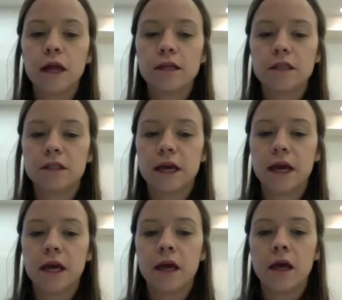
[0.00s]
like to
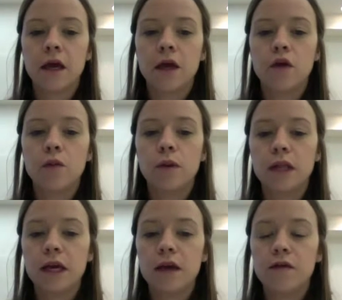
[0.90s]
say, you
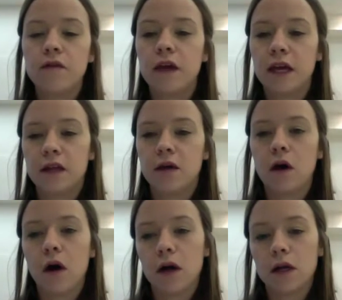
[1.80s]
believe in
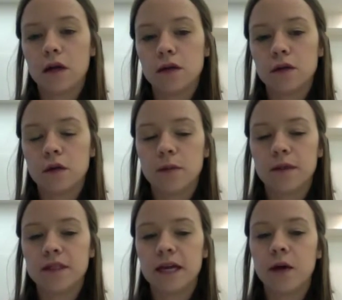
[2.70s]
God. So the
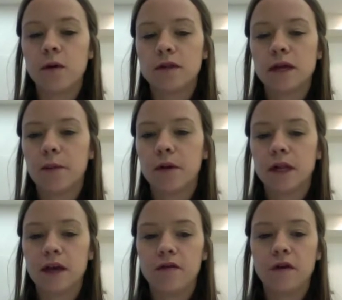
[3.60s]
mistake was I
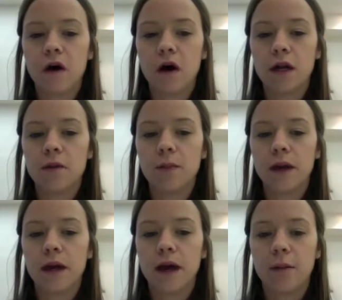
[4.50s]
believe God,
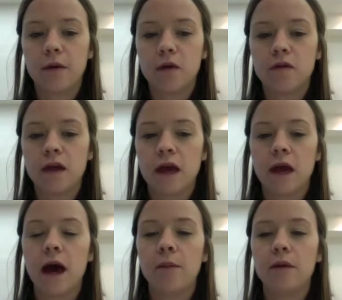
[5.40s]
but you say
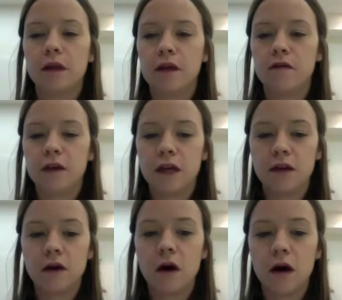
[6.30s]
I believe
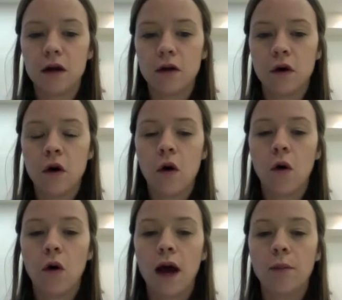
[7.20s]
in God,
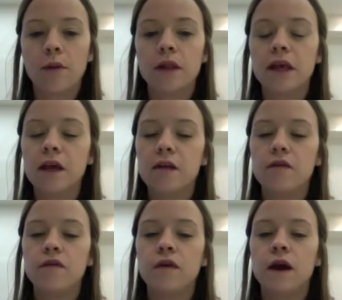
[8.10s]
or I believe
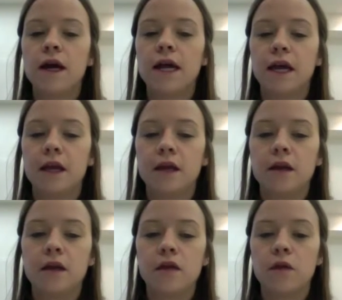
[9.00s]

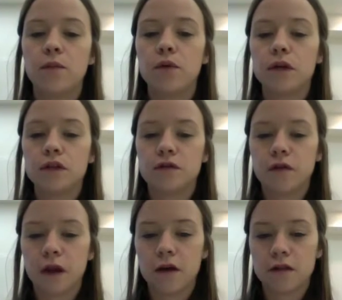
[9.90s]
in the Buddhist
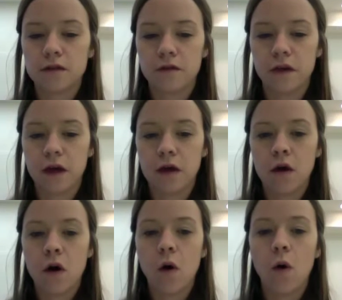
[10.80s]
philosophy,
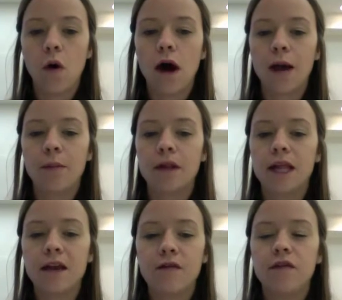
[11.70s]
or I
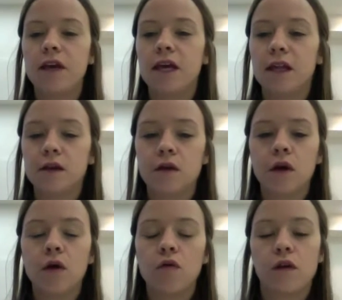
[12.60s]
believe in
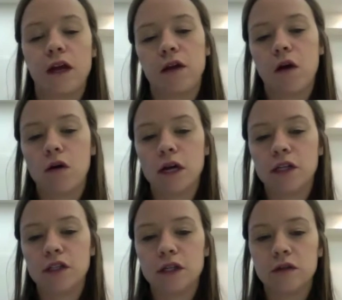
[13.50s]

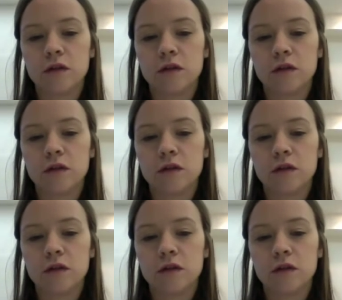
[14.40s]
reincarnation.